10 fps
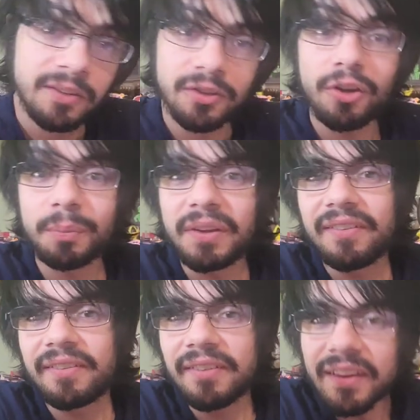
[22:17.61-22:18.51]
Took me
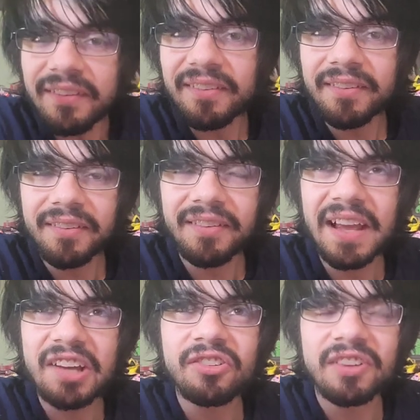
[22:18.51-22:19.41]

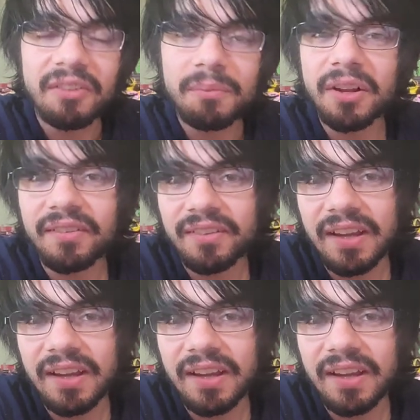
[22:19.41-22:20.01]
6/7 months